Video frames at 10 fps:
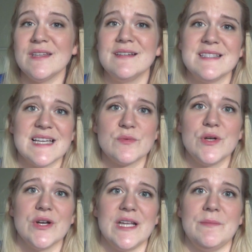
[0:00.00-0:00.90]
because that's
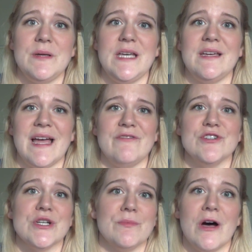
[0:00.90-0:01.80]
where you're going to have
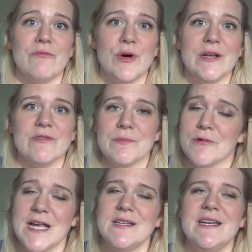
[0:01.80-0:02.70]
your jump off point from,
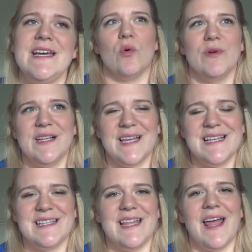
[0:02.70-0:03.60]
right?
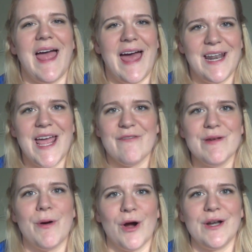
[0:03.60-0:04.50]
Realize that at
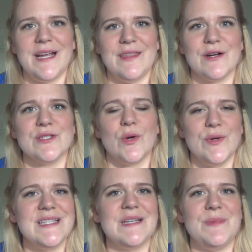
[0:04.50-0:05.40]
every party there's
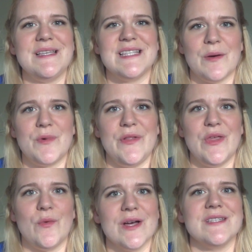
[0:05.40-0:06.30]
always going to be someone
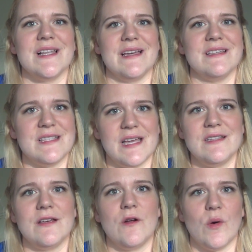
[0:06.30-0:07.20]
that wants to like
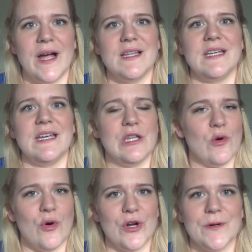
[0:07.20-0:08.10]
sit quietly in the
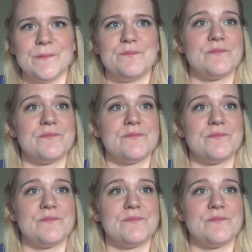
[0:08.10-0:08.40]
corner.